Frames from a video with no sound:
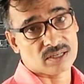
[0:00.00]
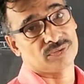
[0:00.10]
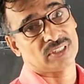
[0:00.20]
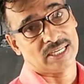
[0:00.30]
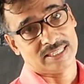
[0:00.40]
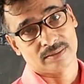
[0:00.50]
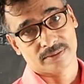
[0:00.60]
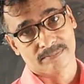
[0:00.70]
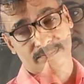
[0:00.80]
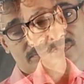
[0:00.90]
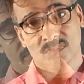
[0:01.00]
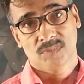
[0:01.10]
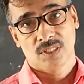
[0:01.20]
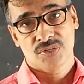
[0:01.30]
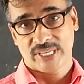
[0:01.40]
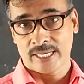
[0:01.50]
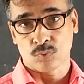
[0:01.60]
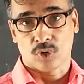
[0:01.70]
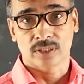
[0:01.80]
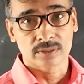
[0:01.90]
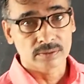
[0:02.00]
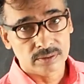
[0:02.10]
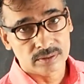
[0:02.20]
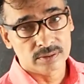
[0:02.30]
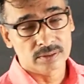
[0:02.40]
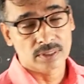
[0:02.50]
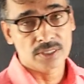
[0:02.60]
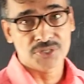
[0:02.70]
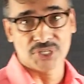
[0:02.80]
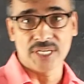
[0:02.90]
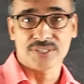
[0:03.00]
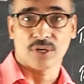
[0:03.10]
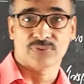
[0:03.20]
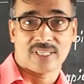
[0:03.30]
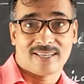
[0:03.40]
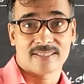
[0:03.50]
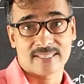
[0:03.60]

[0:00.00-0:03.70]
of the earth. Second one, tilt of the earth's